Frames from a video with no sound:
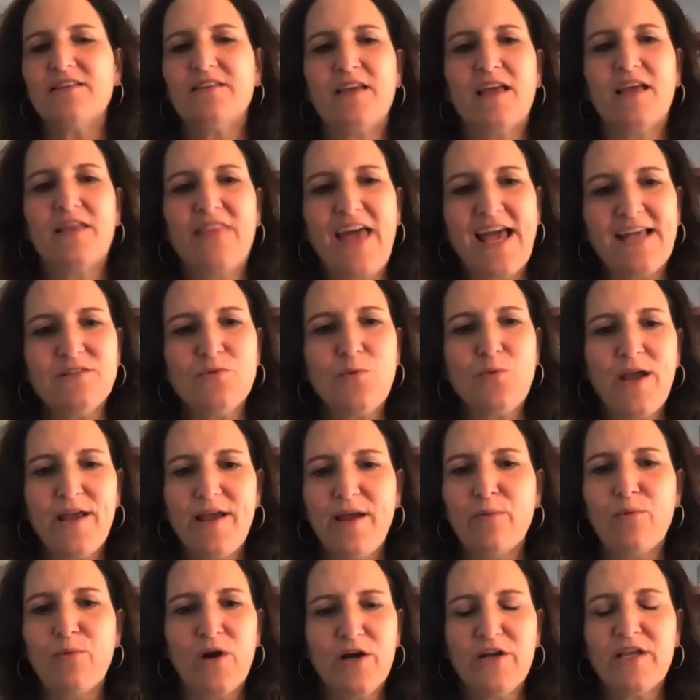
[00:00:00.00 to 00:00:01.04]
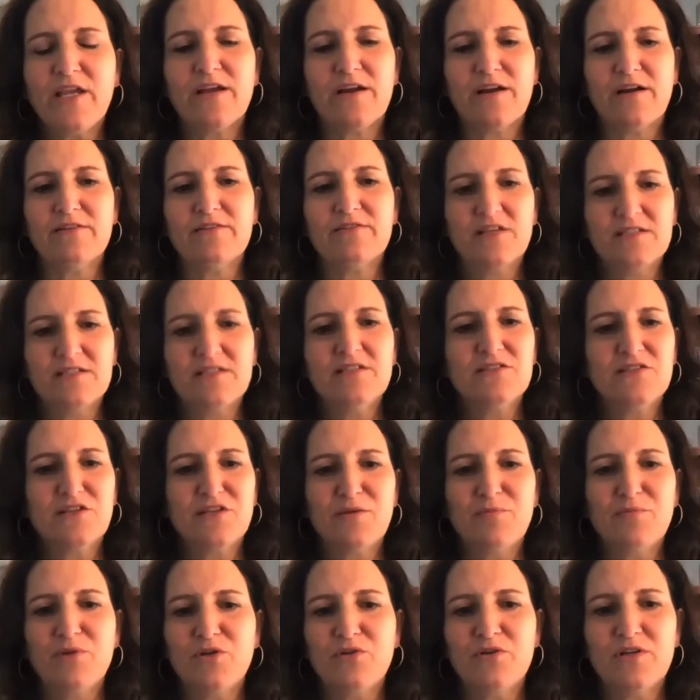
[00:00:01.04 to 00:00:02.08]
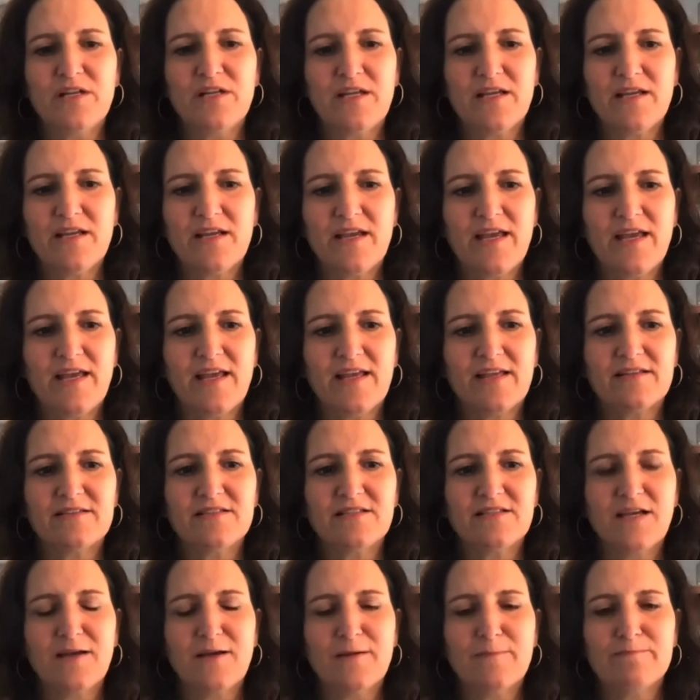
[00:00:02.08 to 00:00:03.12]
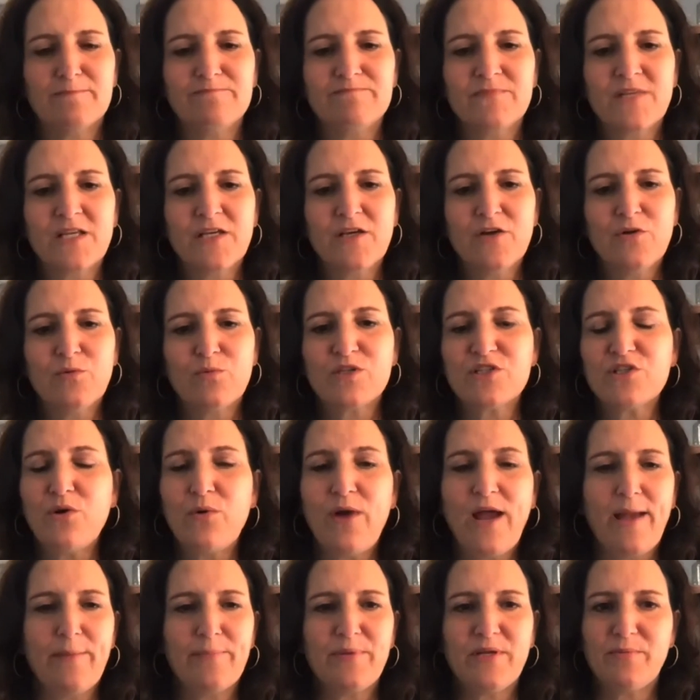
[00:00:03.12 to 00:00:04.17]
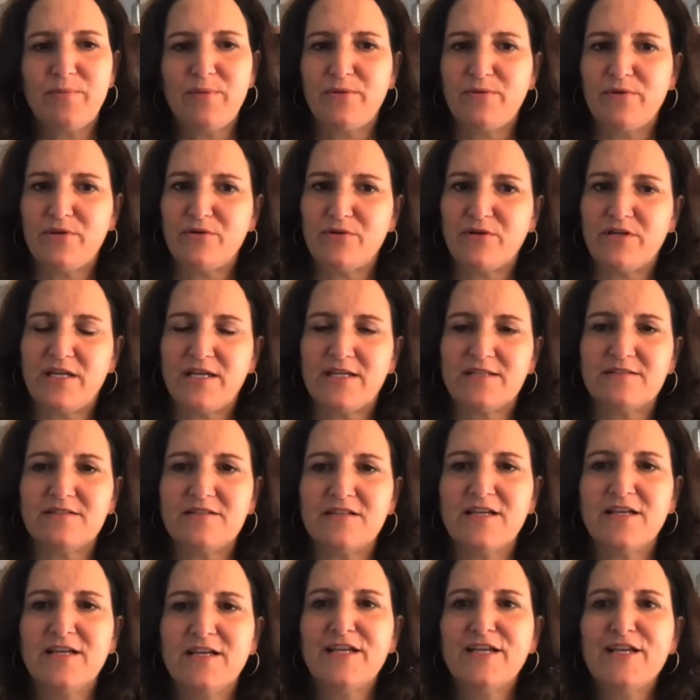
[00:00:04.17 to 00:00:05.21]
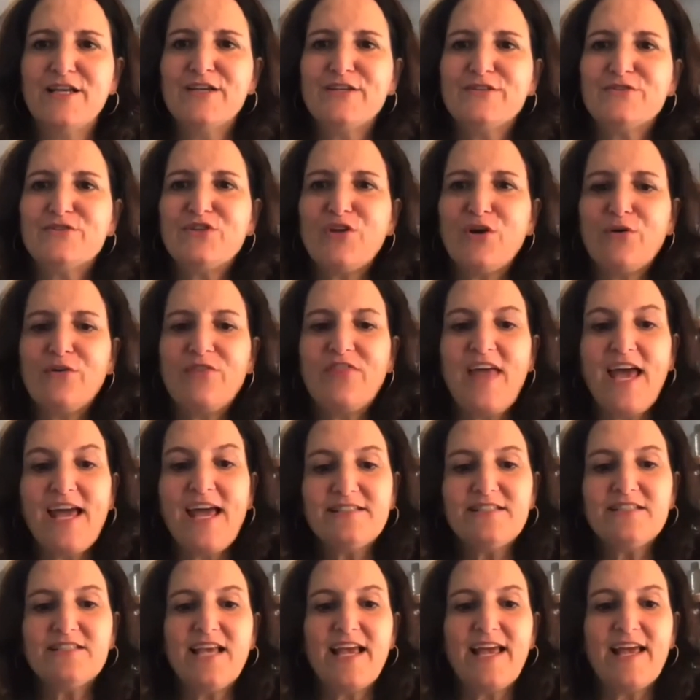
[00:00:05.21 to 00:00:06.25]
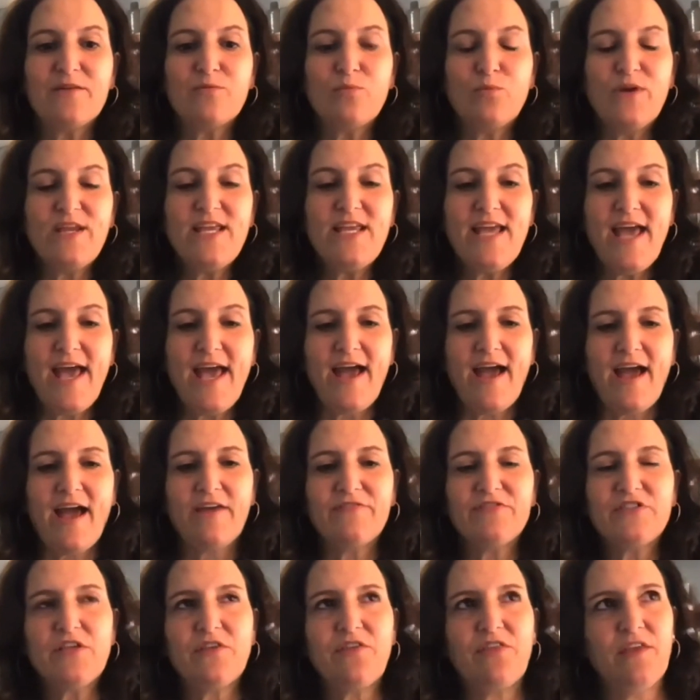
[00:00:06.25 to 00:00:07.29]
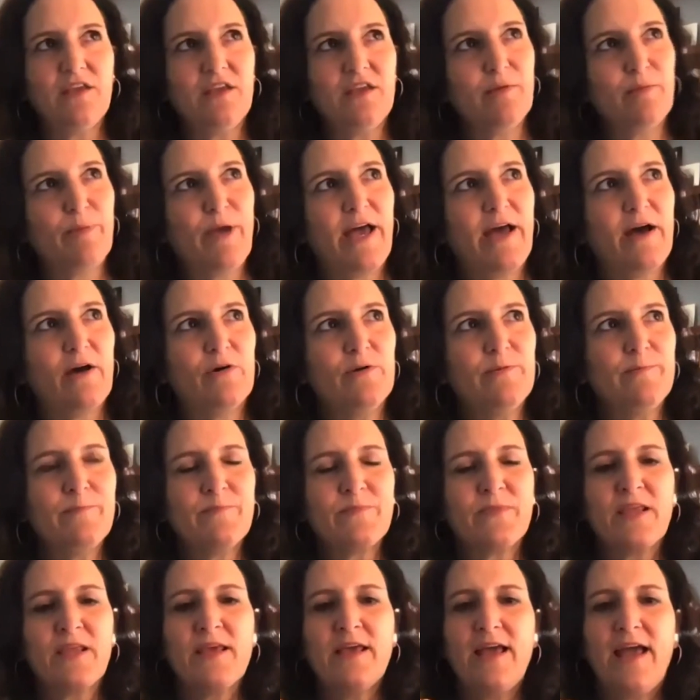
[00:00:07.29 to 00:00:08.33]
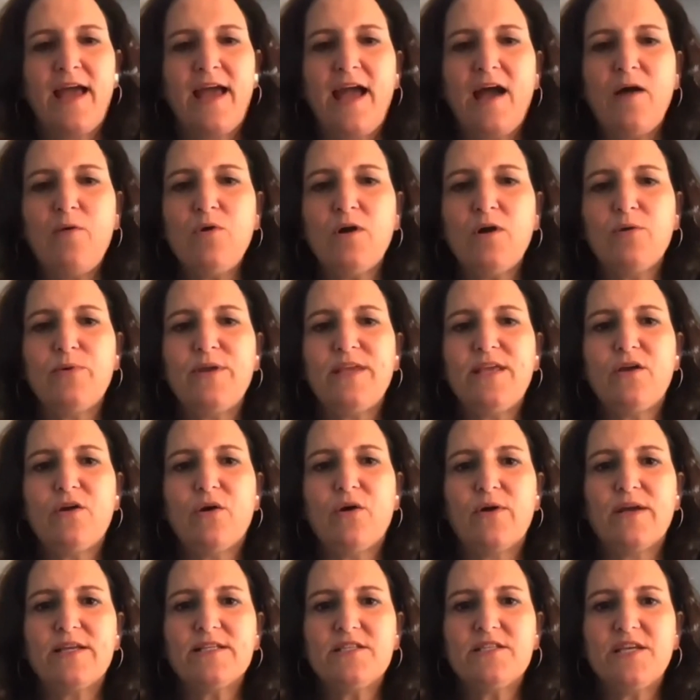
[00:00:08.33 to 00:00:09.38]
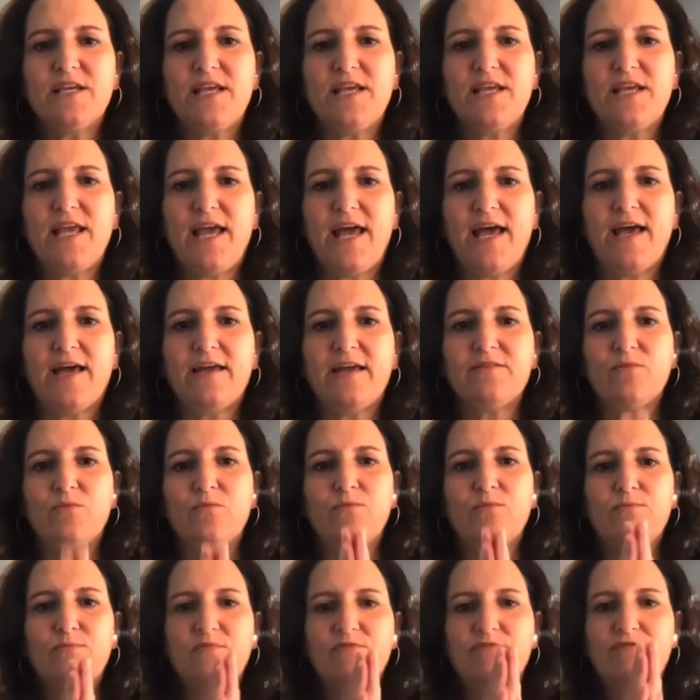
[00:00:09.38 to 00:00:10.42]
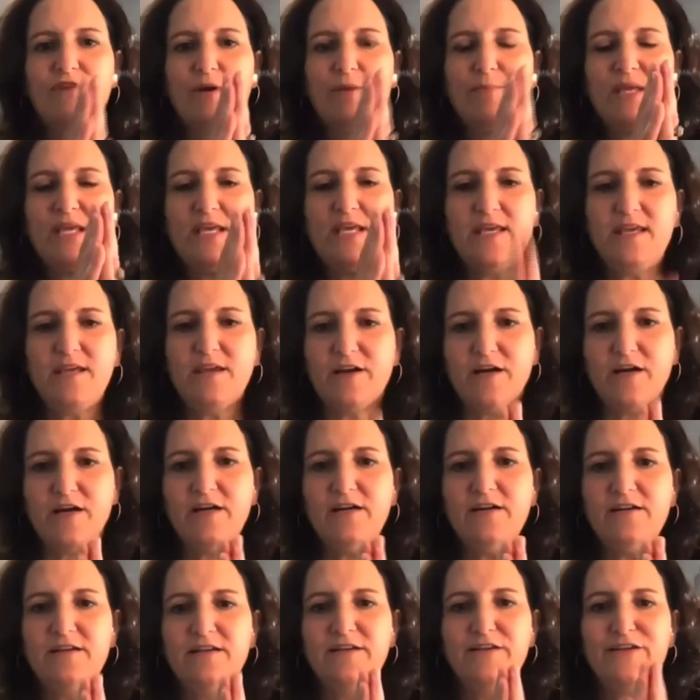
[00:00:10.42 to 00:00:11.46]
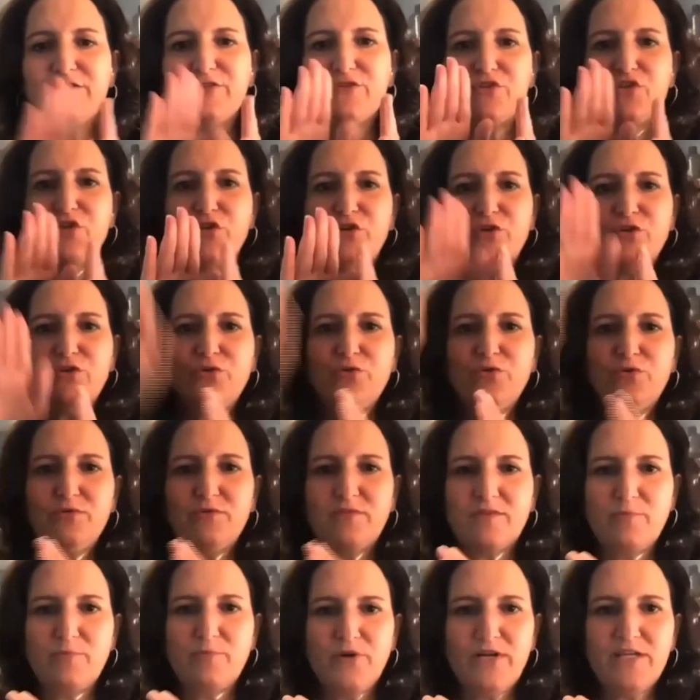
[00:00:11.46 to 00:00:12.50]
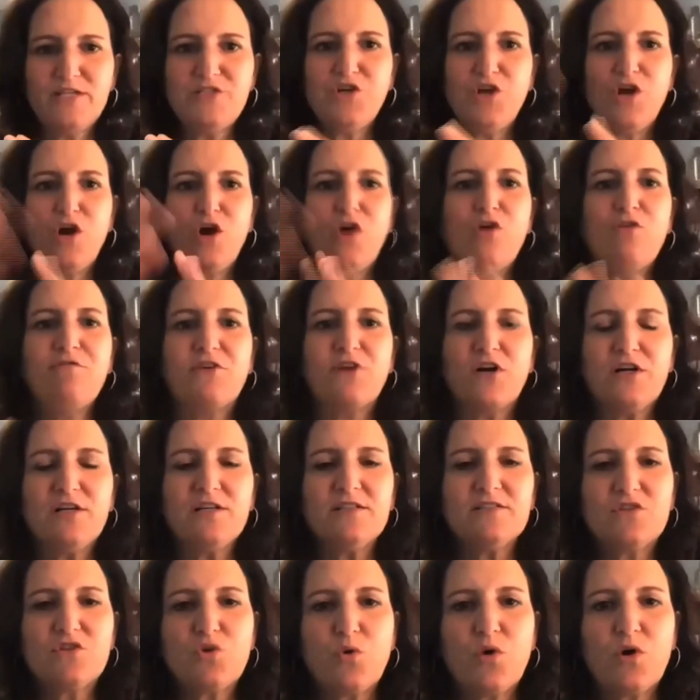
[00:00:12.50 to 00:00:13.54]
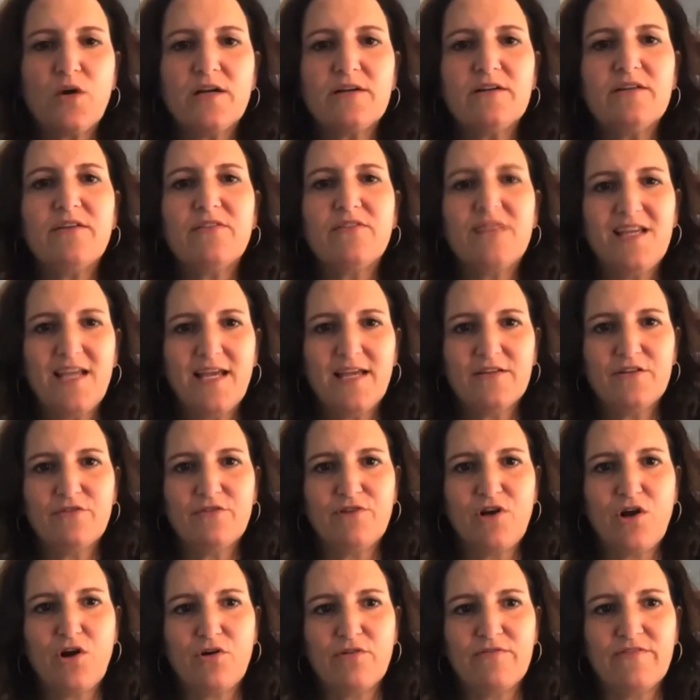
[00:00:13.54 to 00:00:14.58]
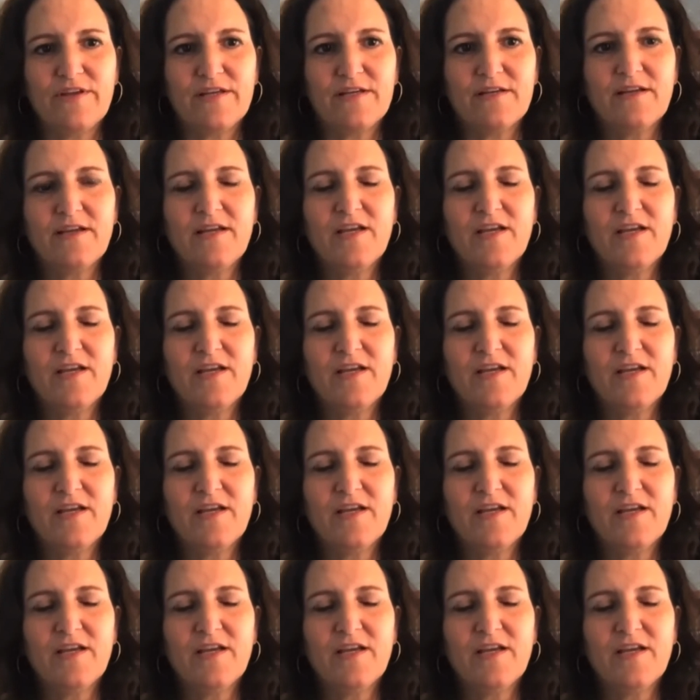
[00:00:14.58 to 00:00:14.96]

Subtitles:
that's why I work here. This is a community, and we're so happy to be with your kids. So that said, we have to think about, how are we going to get from here to the bridge over toward the end of COVID?